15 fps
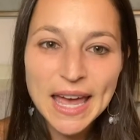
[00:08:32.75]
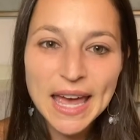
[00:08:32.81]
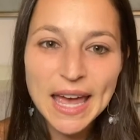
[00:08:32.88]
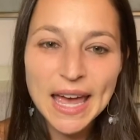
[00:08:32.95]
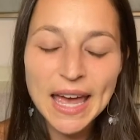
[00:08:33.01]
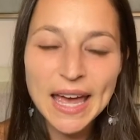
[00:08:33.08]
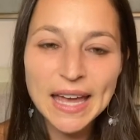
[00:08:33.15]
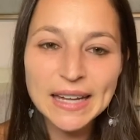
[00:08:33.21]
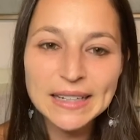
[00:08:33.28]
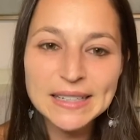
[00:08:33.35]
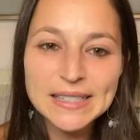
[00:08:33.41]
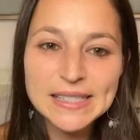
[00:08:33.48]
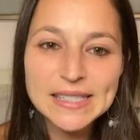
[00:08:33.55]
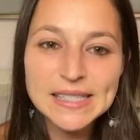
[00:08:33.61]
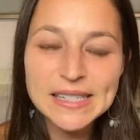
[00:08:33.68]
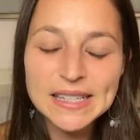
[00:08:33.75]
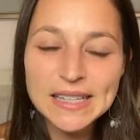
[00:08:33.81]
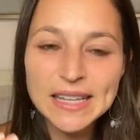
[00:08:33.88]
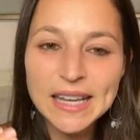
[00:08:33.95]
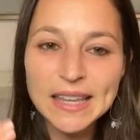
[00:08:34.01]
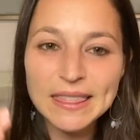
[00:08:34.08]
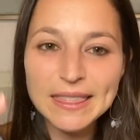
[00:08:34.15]
And
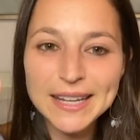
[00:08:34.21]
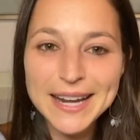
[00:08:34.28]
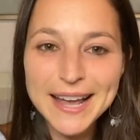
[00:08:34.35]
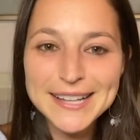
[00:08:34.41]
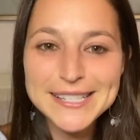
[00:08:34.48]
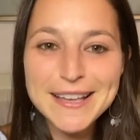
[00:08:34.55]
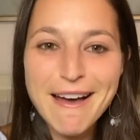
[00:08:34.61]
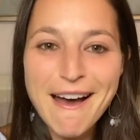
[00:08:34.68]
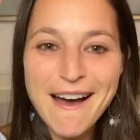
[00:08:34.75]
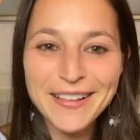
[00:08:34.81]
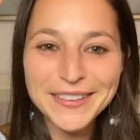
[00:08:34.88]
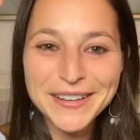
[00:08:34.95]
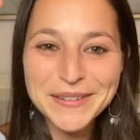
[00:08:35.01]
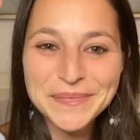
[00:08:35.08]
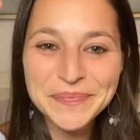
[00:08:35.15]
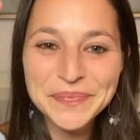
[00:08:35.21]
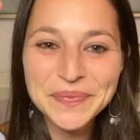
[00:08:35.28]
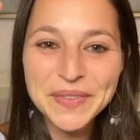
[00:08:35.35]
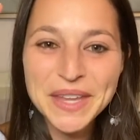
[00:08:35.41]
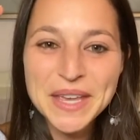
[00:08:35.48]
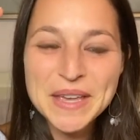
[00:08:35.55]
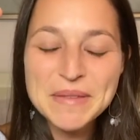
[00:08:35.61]
in the next column,
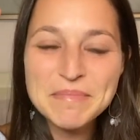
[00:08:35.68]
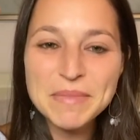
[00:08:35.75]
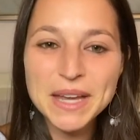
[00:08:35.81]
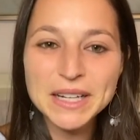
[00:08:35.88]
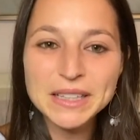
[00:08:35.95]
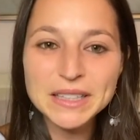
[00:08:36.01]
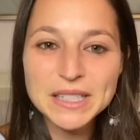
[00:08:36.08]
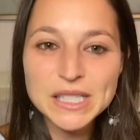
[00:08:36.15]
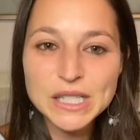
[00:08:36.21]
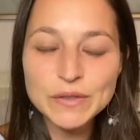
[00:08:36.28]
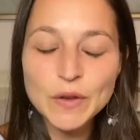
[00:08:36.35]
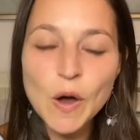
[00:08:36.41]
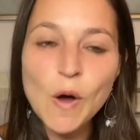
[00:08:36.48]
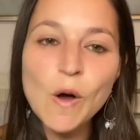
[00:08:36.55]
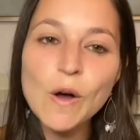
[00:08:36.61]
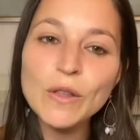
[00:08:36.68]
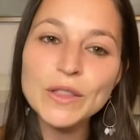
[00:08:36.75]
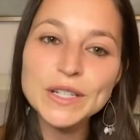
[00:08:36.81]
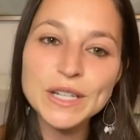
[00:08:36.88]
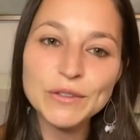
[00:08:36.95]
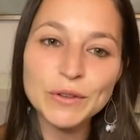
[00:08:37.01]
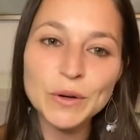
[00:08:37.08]
made a list of all the
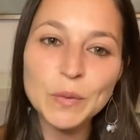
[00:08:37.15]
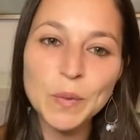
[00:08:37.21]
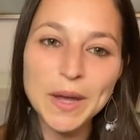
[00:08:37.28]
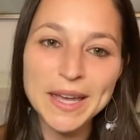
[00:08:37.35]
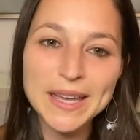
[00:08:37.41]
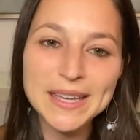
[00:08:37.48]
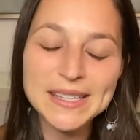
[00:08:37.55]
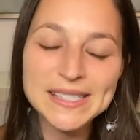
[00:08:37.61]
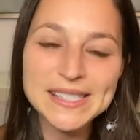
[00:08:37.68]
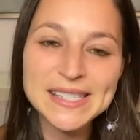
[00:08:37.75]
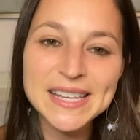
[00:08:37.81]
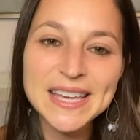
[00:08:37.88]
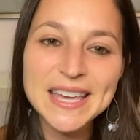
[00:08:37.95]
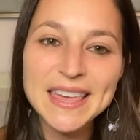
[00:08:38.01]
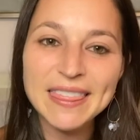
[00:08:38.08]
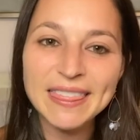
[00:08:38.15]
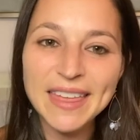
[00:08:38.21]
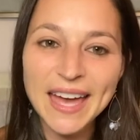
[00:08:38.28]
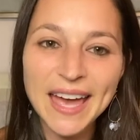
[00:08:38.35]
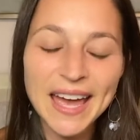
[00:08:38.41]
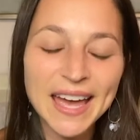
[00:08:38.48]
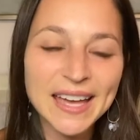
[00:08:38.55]
different ways
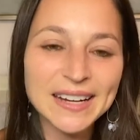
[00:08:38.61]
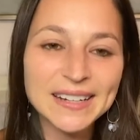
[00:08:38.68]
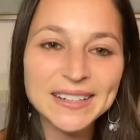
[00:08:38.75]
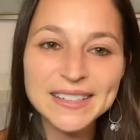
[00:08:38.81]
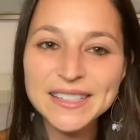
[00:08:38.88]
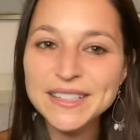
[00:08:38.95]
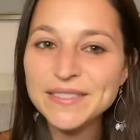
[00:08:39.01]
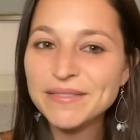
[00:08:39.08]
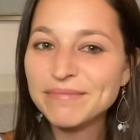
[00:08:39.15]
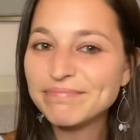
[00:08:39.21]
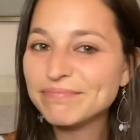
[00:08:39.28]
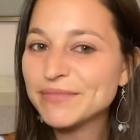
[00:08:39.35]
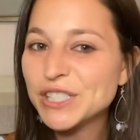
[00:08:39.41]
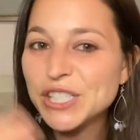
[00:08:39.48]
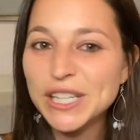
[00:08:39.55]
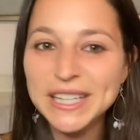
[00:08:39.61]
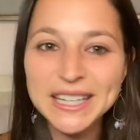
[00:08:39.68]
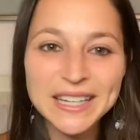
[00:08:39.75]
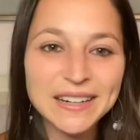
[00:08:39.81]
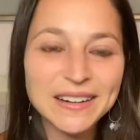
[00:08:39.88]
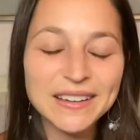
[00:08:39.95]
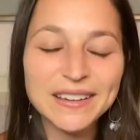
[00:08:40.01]
that
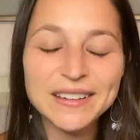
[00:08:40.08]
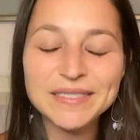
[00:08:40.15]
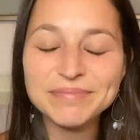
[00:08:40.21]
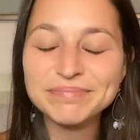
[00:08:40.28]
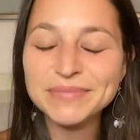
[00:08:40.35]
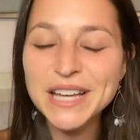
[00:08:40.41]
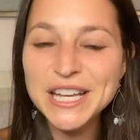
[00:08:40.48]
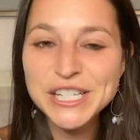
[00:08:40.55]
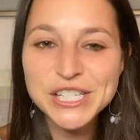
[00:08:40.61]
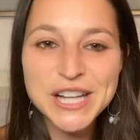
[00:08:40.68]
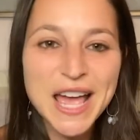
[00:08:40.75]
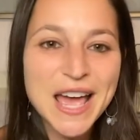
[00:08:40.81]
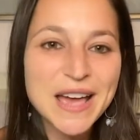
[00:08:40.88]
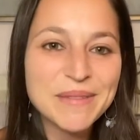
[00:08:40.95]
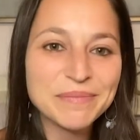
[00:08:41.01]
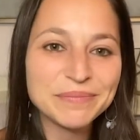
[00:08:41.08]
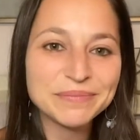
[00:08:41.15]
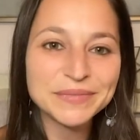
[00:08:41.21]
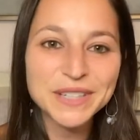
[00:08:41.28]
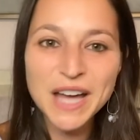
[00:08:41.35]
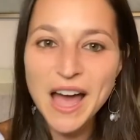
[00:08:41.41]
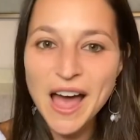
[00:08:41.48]
Shekhinah, Hashem,
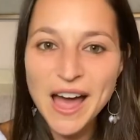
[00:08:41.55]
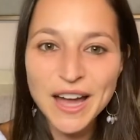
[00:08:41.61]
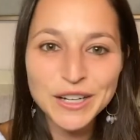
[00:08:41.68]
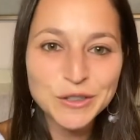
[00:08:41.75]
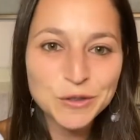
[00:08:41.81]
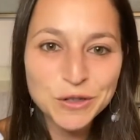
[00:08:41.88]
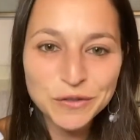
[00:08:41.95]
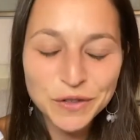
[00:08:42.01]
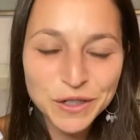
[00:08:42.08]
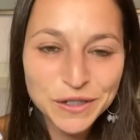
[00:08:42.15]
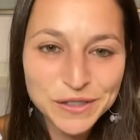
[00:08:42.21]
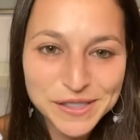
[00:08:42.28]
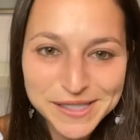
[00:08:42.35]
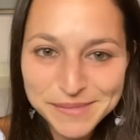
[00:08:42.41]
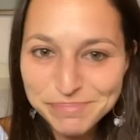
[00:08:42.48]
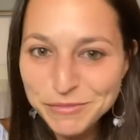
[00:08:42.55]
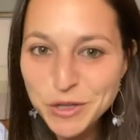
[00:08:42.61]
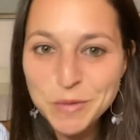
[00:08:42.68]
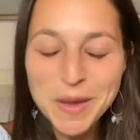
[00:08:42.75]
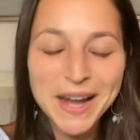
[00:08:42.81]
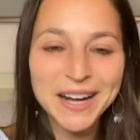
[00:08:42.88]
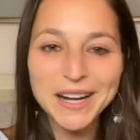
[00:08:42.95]
God, universe,
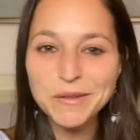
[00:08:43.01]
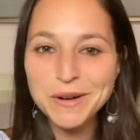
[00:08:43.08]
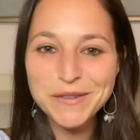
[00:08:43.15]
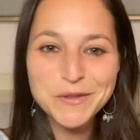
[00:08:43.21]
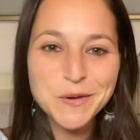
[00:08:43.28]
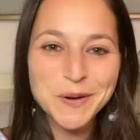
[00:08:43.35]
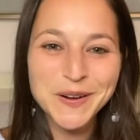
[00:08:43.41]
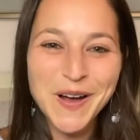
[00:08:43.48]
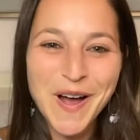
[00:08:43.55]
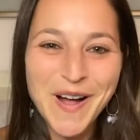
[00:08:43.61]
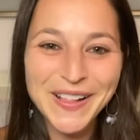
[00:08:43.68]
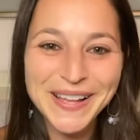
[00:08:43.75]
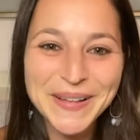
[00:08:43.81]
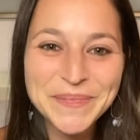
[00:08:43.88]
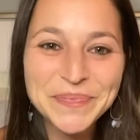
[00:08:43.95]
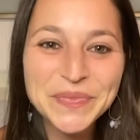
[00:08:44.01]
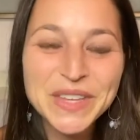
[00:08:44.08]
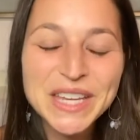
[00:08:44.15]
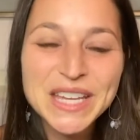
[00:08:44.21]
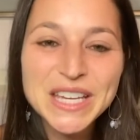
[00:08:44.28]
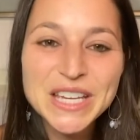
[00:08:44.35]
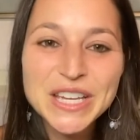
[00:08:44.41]
humanity, whatever you want to call it,
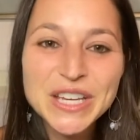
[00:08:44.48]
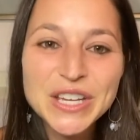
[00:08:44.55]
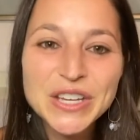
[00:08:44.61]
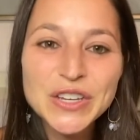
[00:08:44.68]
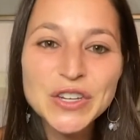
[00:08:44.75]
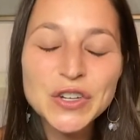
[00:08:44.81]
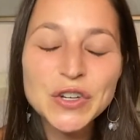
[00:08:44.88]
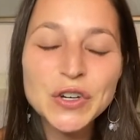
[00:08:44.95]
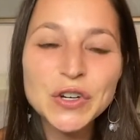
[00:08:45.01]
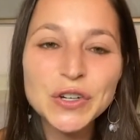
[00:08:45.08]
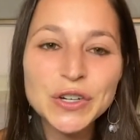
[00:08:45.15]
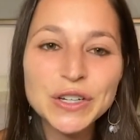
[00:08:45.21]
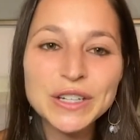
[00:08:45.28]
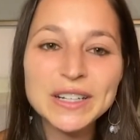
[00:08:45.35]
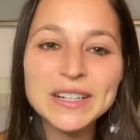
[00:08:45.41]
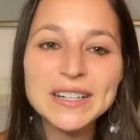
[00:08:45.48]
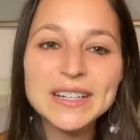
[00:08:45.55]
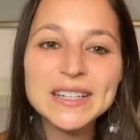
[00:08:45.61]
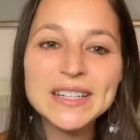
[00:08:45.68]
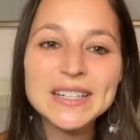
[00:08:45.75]
could